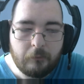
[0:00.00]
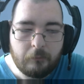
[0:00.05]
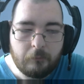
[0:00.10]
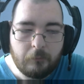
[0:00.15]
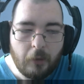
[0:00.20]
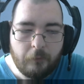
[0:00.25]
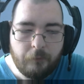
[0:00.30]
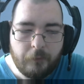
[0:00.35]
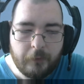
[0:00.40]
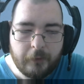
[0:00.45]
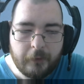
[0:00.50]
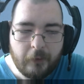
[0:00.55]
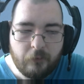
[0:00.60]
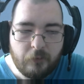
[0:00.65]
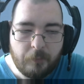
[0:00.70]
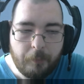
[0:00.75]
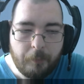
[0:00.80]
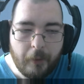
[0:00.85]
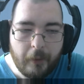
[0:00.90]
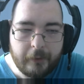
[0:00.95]
I think that's
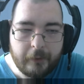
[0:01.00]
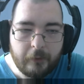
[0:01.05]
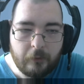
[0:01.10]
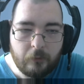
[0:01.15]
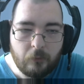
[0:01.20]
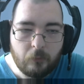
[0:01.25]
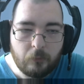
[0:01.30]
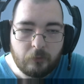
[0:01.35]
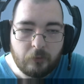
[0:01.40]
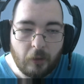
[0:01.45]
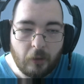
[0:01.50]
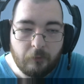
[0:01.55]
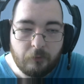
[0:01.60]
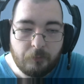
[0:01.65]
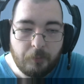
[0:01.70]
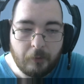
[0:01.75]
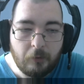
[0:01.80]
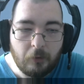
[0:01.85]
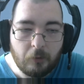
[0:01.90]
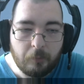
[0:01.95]
about it. And I've
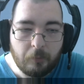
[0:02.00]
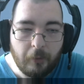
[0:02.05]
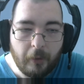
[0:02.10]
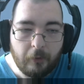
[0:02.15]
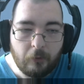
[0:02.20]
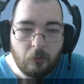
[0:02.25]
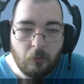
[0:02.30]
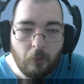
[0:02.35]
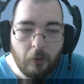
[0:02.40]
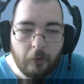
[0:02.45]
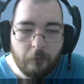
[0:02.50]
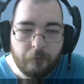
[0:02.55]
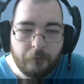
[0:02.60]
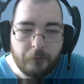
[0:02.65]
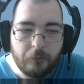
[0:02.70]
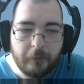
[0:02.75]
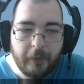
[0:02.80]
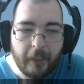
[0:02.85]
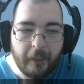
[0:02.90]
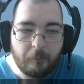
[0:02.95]
spoken about quite a
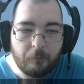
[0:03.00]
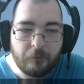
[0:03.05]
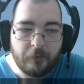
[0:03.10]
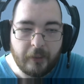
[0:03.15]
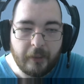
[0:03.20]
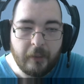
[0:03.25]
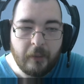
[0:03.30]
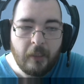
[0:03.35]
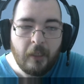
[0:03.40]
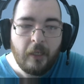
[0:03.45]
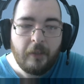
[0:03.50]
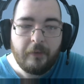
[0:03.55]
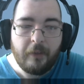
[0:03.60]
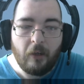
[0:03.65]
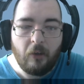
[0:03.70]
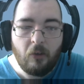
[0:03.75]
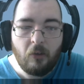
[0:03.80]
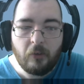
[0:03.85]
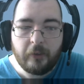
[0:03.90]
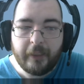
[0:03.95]
few games here.
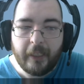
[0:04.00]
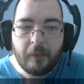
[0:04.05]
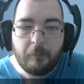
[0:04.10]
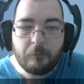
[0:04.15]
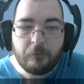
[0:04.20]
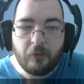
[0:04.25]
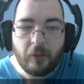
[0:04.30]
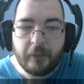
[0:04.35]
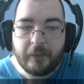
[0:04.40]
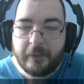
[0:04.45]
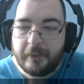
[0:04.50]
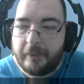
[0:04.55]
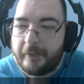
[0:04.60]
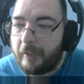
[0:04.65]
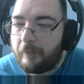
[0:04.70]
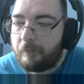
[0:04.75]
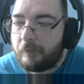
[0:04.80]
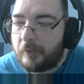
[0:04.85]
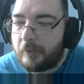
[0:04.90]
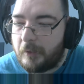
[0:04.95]
There are games that I
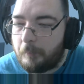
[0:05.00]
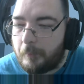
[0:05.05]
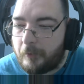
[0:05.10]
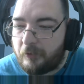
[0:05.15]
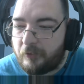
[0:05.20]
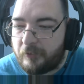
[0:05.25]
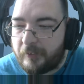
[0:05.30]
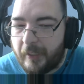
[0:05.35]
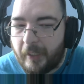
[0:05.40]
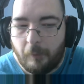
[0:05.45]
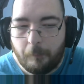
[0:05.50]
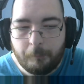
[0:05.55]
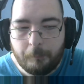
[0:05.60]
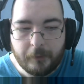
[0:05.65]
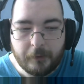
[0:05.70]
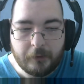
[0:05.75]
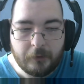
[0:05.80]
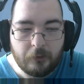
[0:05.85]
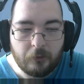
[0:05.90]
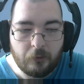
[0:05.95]
definitely missed out
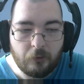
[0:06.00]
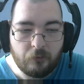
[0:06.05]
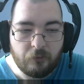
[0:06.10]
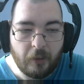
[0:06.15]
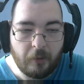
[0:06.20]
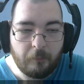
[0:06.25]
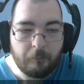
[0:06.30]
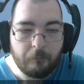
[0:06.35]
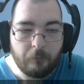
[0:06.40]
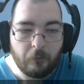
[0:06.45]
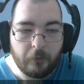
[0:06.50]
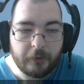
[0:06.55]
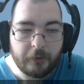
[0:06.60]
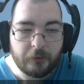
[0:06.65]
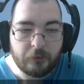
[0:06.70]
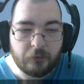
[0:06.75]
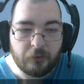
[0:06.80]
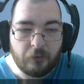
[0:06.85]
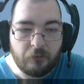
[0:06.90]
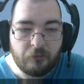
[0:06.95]
because I'm not
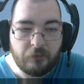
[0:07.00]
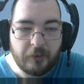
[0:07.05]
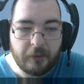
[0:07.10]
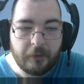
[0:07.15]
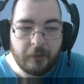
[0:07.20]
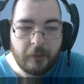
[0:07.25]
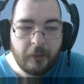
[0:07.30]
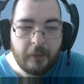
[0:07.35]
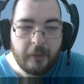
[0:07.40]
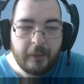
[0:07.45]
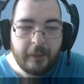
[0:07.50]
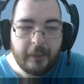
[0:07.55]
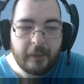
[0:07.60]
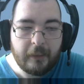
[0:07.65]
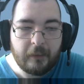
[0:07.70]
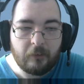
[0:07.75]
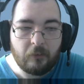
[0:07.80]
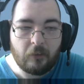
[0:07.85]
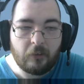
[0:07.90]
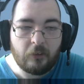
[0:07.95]
interested
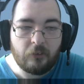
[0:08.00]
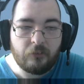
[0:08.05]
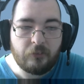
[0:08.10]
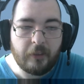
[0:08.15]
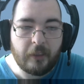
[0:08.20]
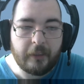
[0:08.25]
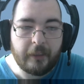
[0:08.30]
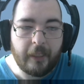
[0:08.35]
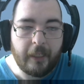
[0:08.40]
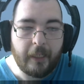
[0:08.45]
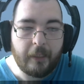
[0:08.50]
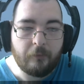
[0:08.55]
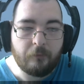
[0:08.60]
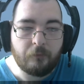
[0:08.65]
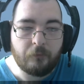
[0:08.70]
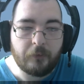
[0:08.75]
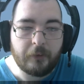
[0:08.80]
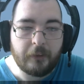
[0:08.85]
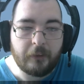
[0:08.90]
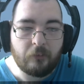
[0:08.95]
in, like I said,
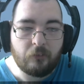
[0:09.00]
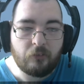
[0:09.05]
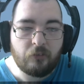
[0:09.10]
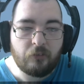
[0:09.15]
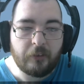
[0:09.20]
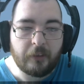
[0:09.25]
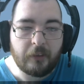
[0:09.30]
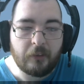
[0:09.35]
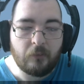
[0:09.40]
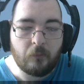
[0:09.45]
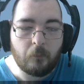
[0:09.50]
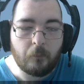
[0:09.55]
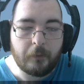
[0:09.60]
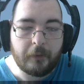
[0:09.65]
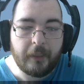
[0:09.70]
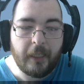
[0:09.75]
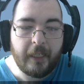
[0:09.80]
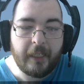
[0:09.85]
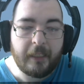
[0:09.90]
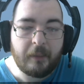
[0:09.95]
every single
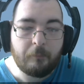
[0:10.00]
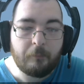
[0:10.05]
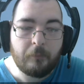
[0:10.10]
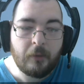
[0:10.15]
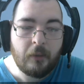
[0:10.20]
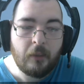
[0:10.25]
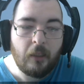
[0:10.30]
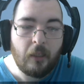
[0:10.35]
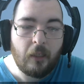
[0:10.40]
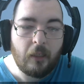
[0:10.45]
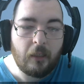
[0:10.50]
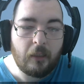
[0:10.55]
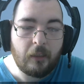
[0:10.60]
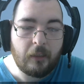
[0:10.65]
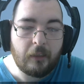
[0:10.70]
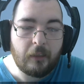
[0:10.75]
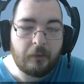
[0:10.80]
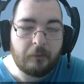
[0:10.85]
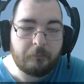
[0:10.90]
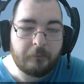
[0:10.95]
game.
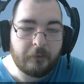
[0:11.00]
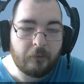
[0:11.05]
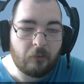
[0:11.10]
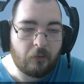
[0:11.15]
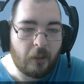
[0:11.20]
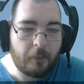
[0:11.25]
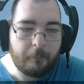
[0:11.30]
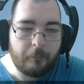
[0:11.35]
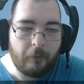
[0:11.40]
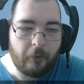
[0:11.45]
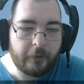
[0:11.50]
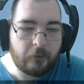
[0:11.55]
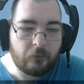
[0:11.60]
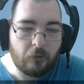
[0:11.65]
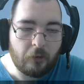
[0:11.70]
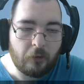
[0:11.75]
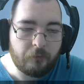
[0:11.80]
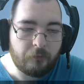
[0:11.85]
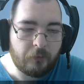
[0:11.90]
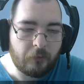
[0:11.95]
You know, like
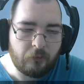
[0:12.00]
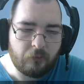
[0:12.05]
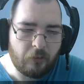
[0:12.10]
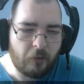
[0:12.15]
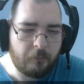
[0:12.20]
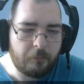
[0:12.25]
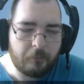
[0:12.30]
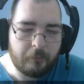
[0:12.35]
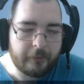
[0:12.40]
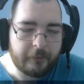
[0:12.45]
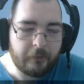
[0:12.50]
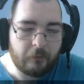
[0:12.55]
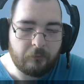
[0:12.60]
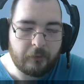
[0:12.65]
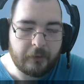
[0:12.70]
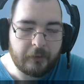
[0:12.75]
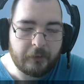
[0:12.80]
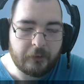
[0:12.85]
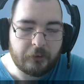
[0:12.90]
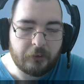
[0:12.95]
Minecraft, for example, it don't
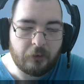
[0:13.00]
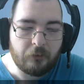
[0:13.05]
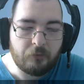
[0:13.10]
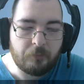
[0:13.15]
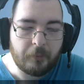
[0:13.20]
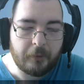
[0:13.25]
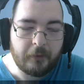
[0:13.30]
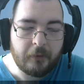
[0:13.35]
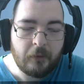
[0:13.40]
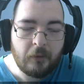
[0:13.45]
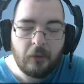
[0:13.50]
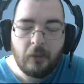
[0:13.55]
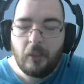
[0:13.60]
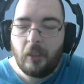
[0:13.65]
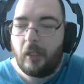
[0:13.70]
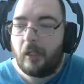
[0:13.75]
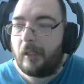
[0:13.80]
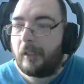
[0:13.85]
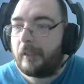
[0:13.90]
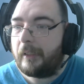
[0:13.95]
really interest me.
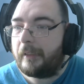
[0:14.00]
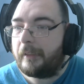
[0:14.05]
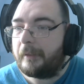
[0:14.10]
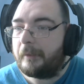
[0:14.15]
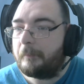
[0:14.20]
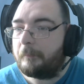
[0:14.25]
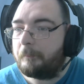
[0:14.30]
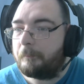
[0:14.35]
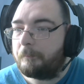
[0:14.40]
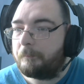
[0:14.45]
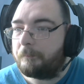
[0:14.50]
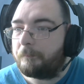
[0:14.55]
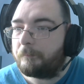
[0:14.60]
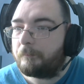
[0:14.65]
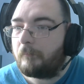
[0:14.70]
And